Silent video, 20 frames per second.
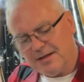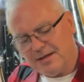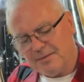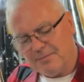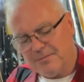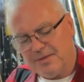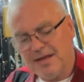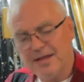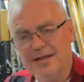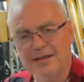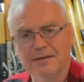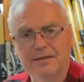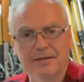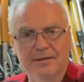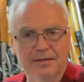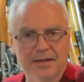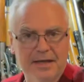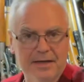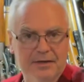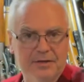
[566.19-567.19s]
I'm thinking
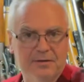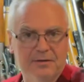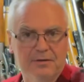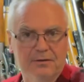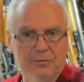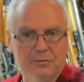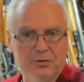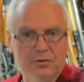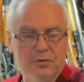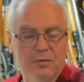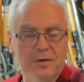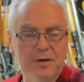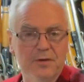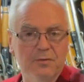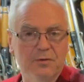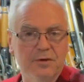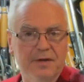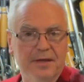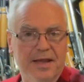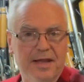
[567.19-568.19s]
that those
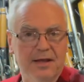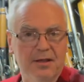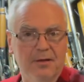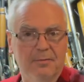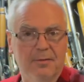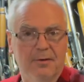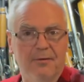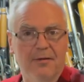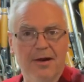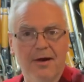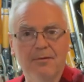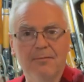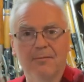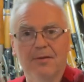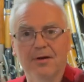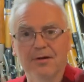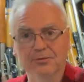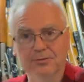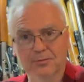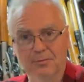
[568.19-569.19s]
21 caliber round
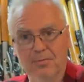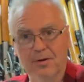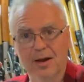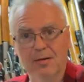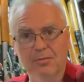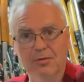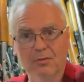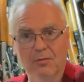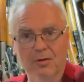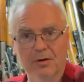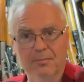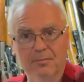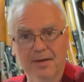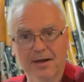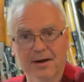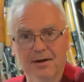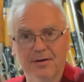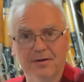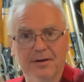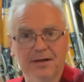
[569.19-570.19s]
balls will probably work
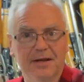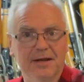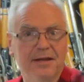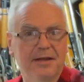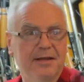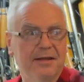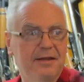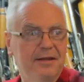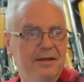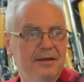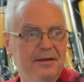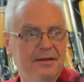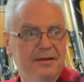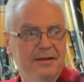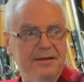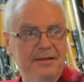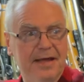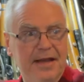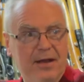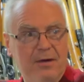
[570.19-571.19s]
better in
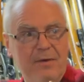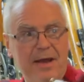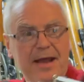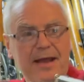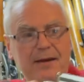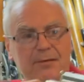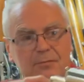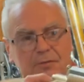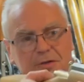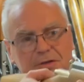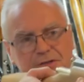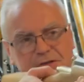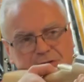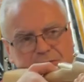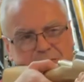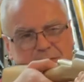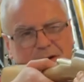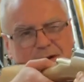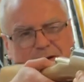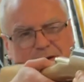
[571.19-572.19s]
that Quackenbush as
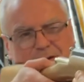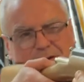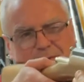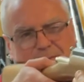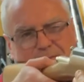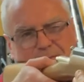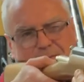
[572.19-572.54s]
well.